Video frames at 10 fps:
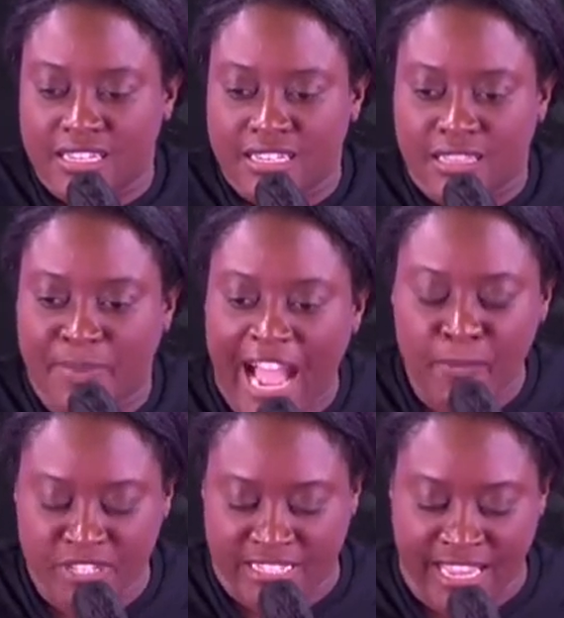The
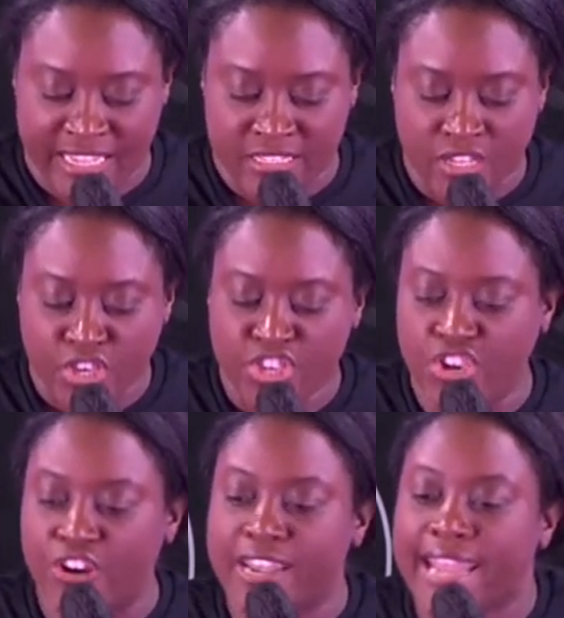Bible says
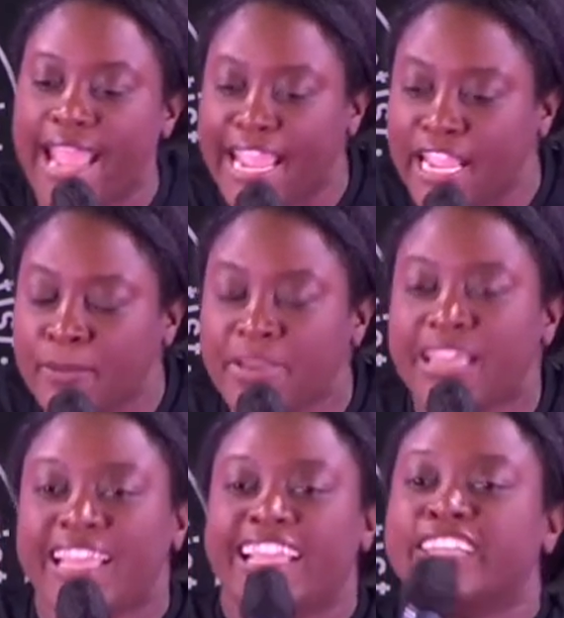your name
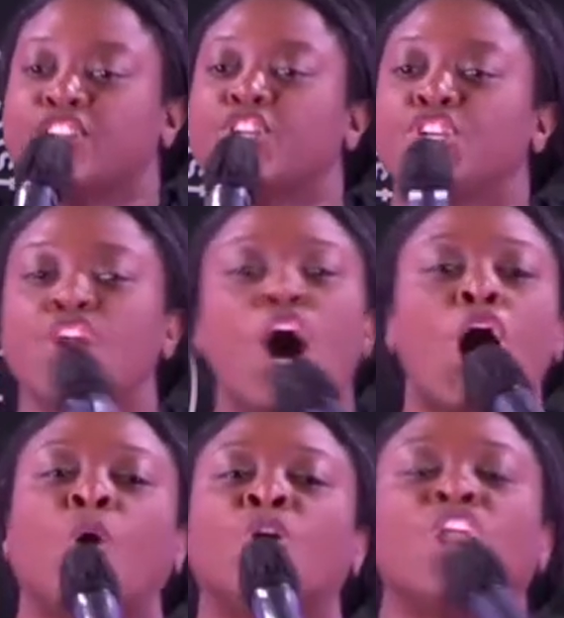is
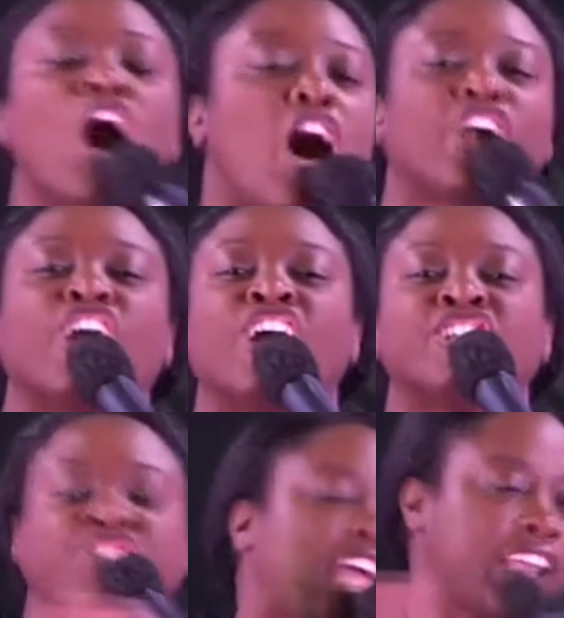no longer
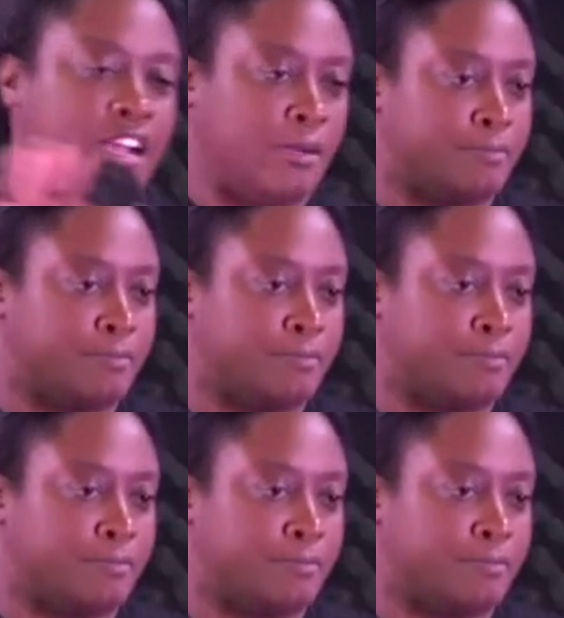Jacob.